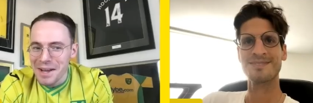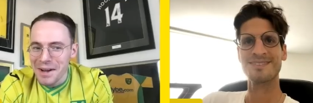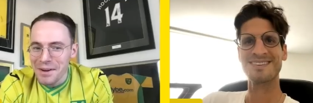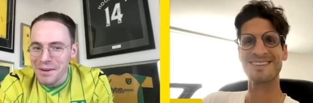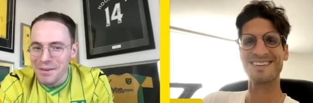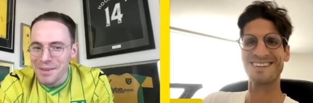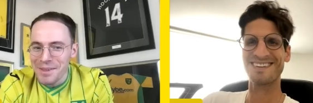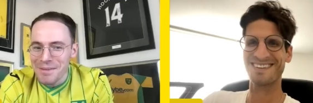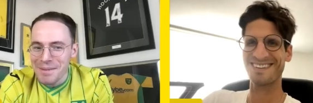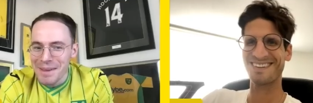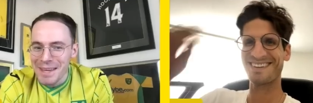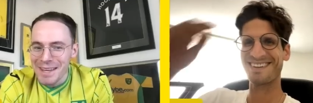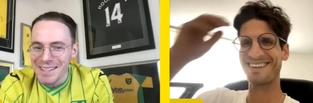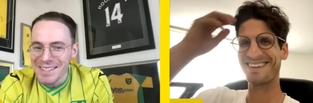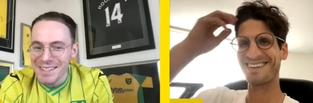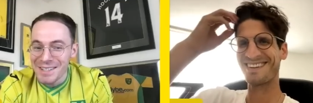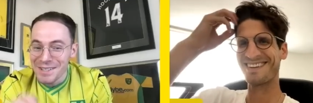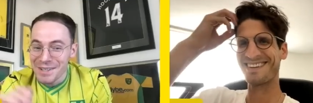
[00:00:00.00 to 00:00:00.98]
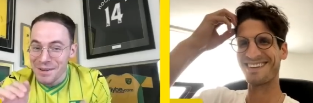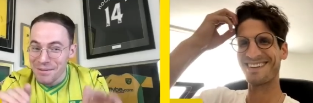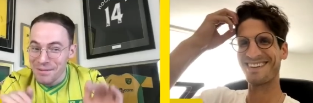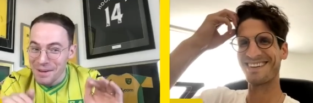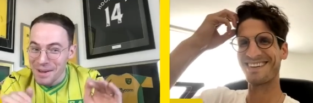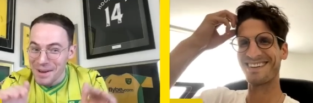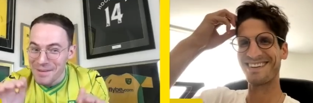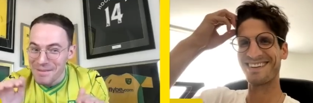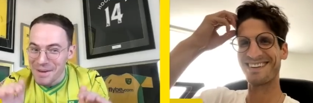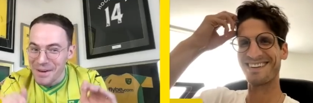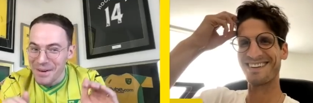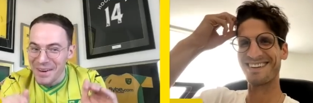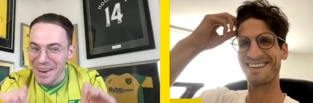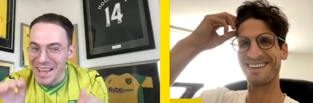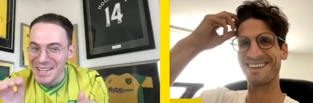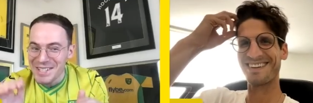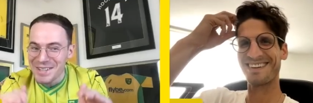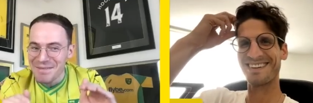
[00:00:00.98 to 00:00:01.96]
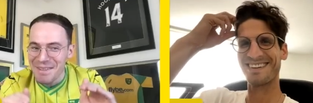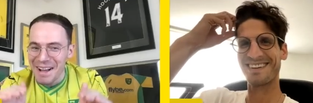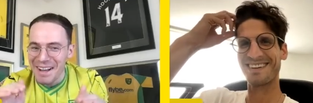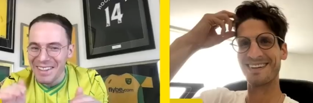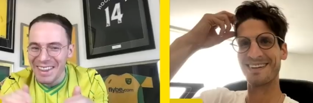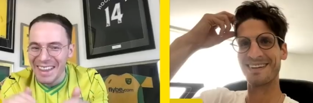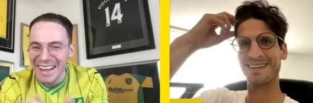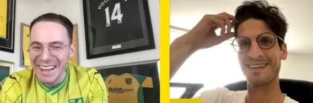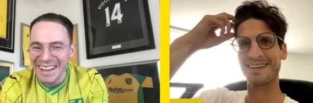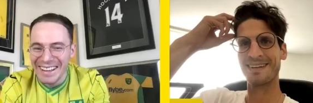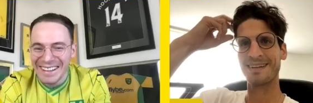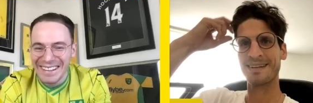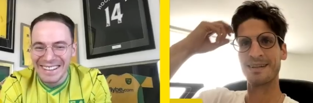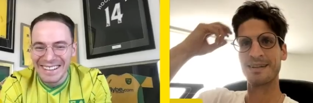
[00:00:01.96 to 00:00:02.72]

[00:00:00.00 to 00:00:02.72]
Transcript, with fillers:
Speaker 1: now you're in the media. Do you feel a bit on edge about that?